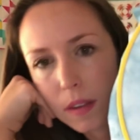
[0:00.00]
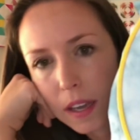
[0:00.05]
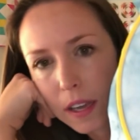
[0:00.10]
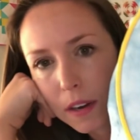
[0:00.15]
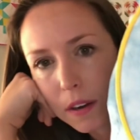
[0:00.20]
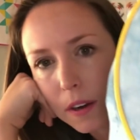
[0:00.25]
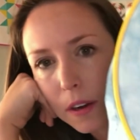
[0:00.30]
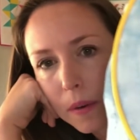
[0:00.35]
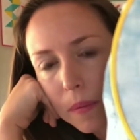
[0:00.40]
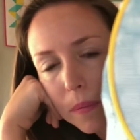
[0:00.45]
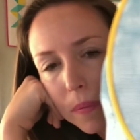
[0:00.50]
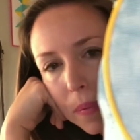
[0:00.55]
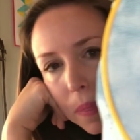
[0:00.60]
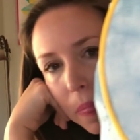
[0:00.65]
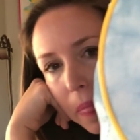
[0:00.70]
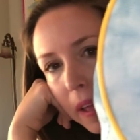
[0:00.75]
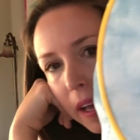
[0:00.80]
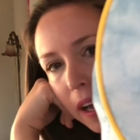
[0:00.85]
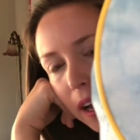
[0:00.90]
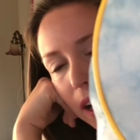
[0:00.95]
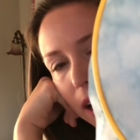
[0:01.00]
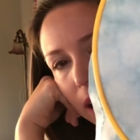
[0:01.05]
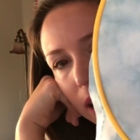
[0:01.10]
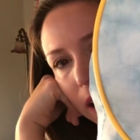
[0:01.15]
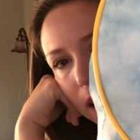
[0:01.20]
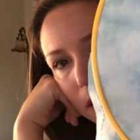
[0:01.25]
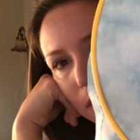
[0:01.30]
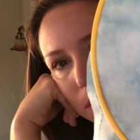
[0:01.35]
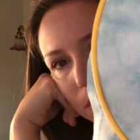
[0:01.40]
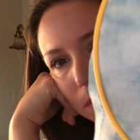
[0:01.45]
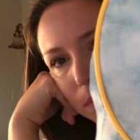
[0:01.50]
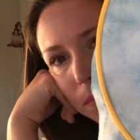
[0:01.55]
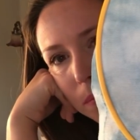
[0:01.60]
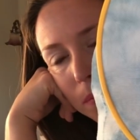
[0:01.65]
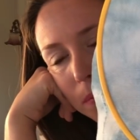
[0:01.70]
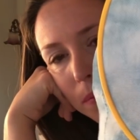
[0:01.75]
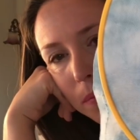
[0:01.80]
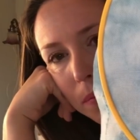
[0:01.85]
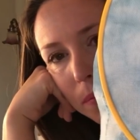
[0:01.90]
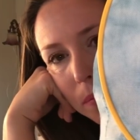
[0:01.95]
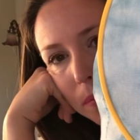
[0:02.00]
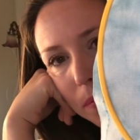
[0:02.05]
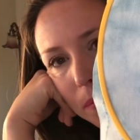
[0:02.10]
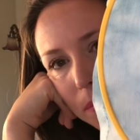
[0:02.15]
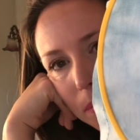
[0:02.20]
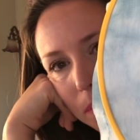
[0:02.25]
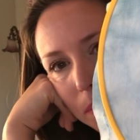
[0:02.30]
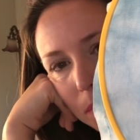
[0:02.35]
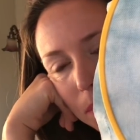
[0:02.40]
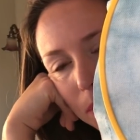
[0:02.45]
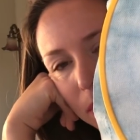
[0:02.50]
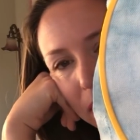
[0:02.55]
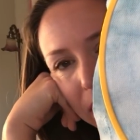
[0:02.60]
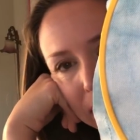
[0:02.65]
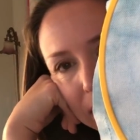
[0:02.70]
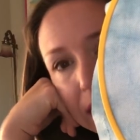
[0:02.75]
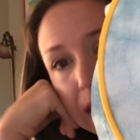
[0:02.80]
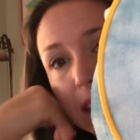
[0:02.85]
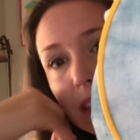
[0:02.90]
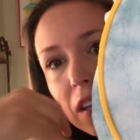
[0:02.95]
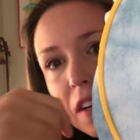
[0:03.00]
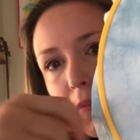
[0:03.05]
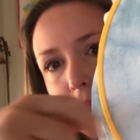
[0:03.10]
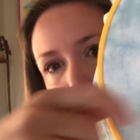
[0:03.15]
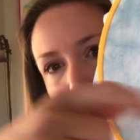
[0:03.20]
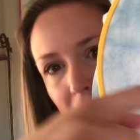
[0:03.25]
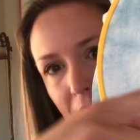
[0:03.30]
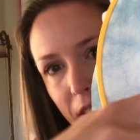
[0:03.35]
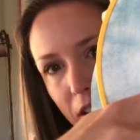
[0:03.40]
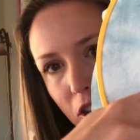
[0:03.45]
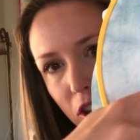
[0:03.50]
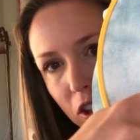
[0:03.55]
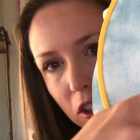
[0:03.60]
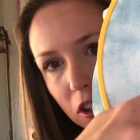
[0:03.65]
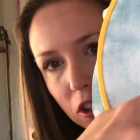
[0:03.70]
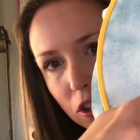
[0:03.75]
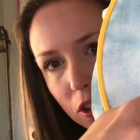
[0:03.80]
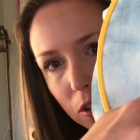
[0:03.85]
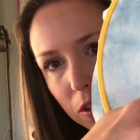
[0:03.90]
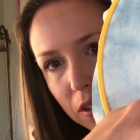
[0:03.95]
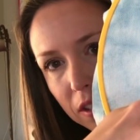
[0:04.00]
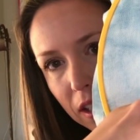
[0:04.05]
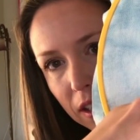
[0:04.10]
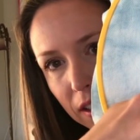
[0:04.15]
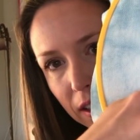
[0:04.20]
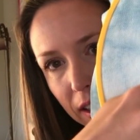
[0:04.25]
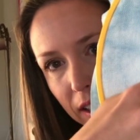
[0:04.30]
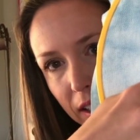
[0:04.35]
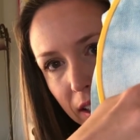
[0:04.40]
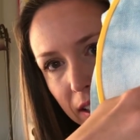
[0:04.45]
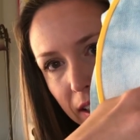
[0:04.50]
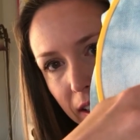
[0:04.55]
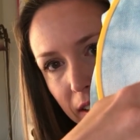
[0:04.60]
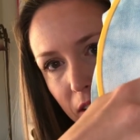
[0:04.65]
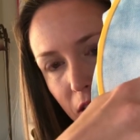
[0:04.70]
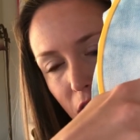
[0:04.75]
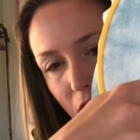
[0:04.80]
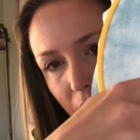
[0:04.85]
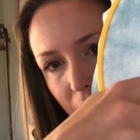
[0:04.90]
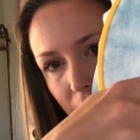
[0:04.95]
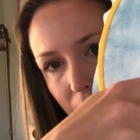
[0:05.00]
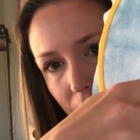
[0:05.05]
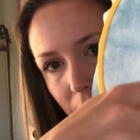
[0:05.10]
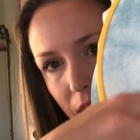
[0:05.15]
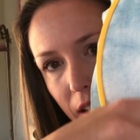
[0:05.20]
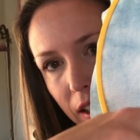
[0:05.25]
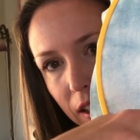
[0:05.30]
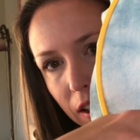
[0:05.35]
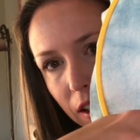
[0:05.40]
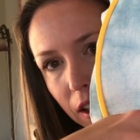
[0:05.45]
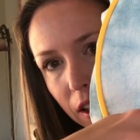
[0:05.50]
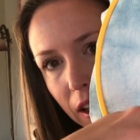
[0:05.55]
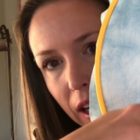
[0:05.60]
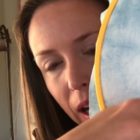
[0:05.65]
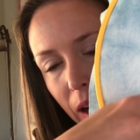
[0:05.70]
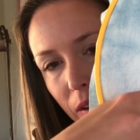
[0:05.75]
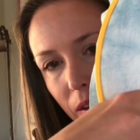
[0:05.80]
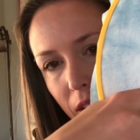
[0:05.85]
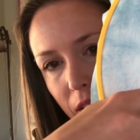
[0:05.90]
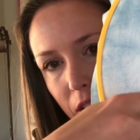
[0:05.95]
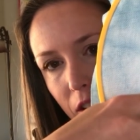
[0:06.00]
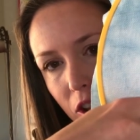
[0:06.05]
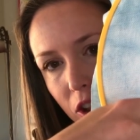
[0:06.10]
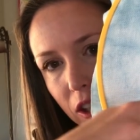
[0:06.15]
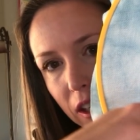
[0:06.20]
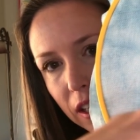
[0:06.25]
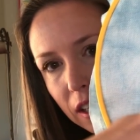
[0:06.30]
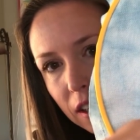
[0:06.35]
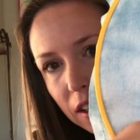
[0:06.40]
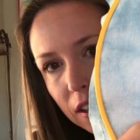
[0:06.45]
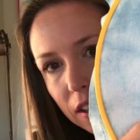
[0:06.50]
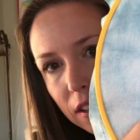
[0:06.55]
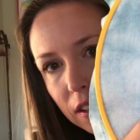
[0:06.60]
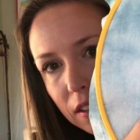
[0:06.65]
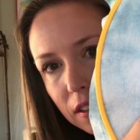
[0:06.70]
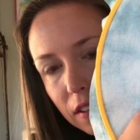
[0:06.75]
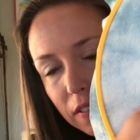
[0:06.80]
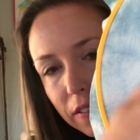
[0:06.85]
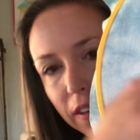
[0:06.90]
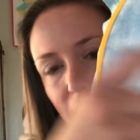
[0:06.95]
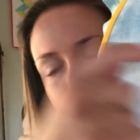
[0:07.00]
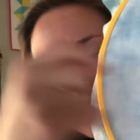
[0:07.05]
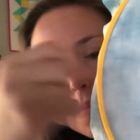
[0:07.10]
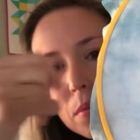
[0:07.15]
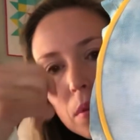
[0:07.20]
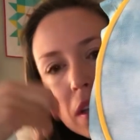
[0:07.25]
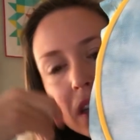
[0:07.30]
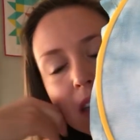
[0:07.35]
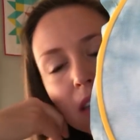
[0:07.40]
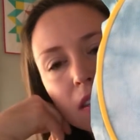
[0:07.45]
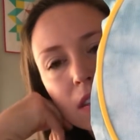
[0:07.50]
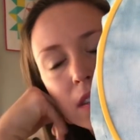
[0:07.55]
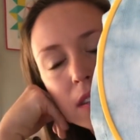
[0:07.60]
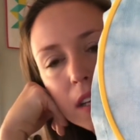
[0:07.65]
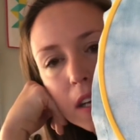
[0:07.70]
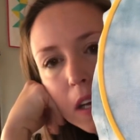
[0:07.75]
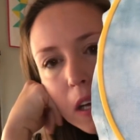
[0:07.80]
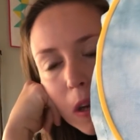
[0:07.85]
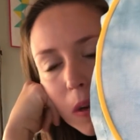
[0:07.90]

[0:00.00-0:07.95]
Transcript: I don't know. Um, like I said, I still have back stitching to do that's gonna like connect the chandelier, outline the chairs, the fireplace.